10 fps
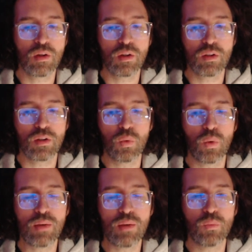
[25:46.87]
the
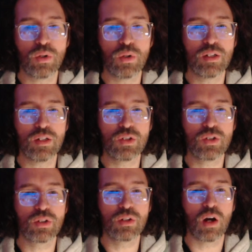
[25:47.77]
way in
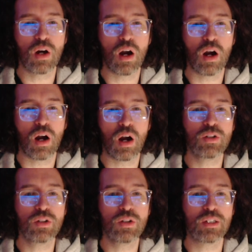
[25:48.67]
which our
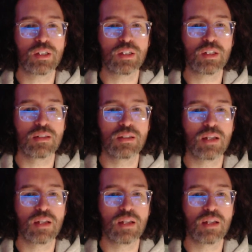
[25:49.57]
consciousness
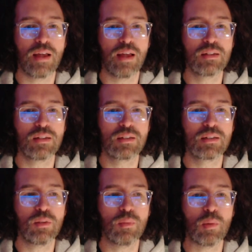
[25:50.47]
as
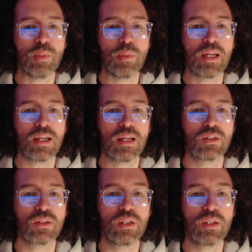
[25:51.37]
human beings
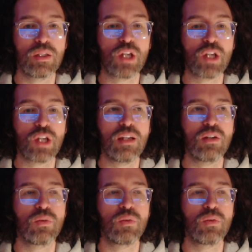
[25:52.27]
really
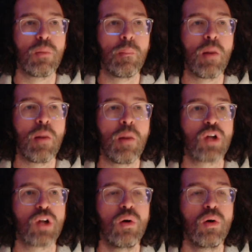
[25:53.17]
changed very much
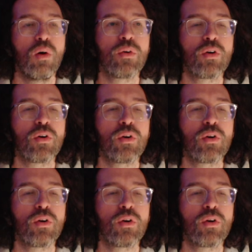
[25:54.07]
over